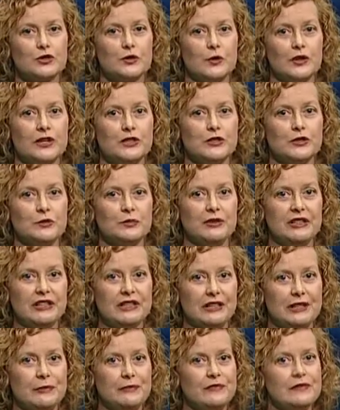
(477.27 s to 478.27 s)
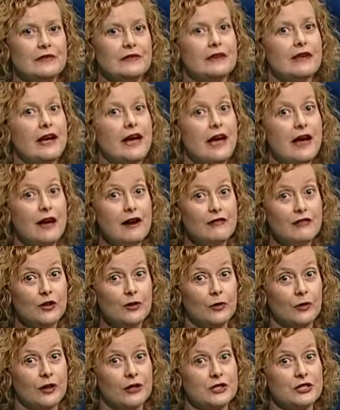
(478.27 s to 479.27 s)
22b
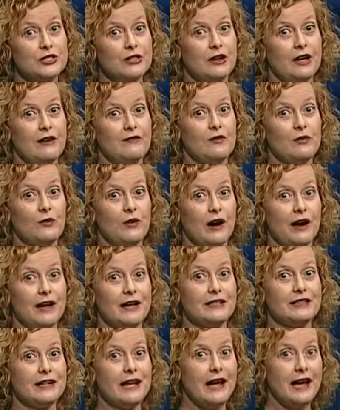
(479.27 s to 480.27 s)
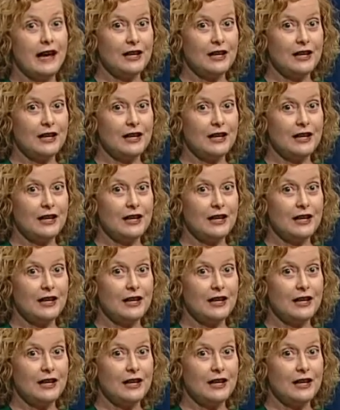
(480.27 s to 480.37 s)
Everyone shall have the right to